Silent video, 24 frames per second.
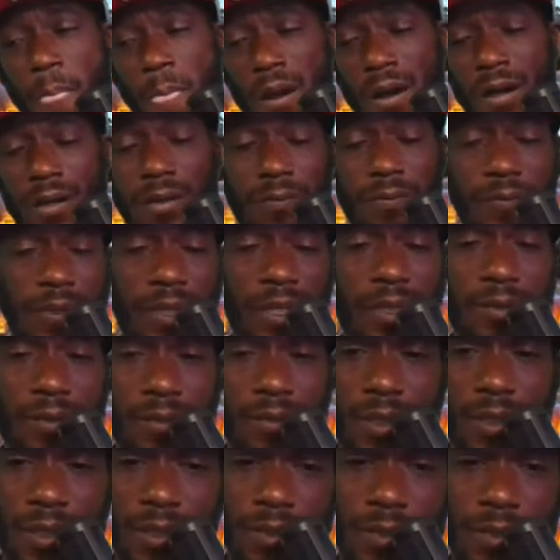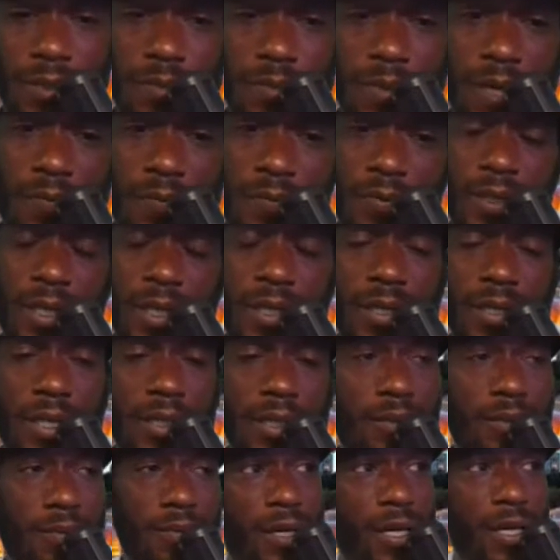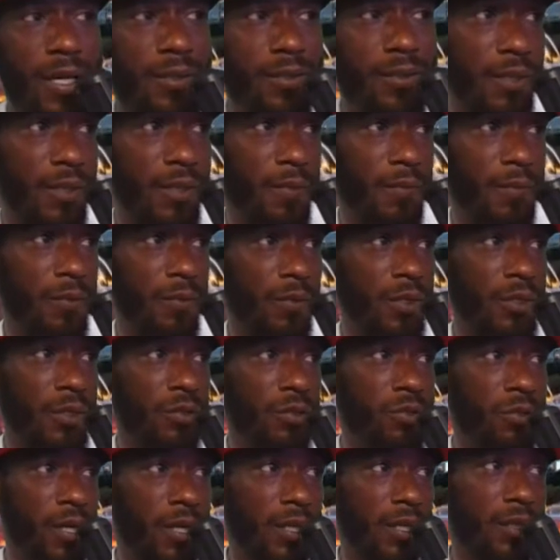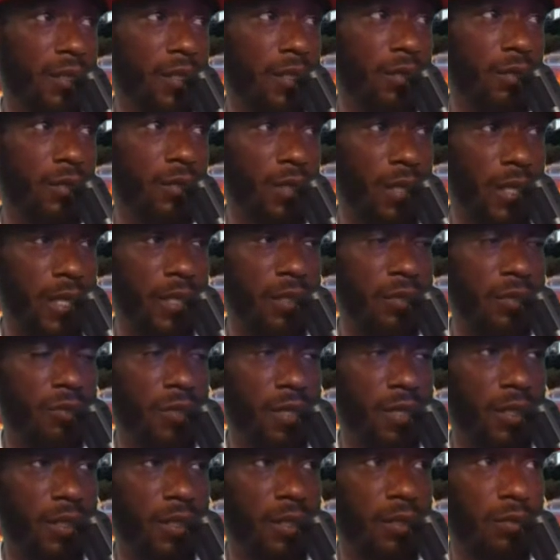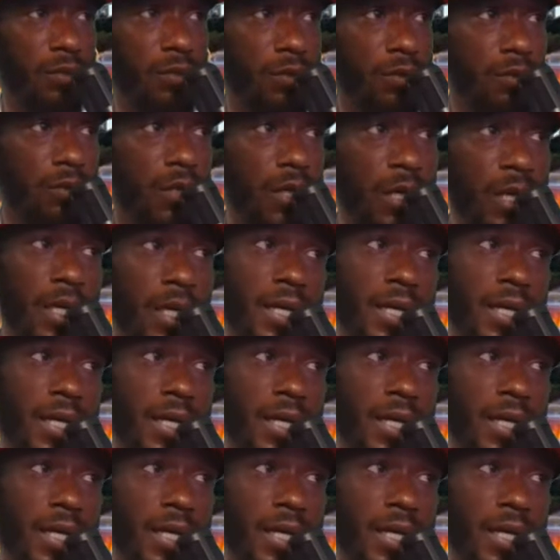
I don't feel like you ducking them. I feel like you got your mind set up and where you trying to go, your lane you trying to go to.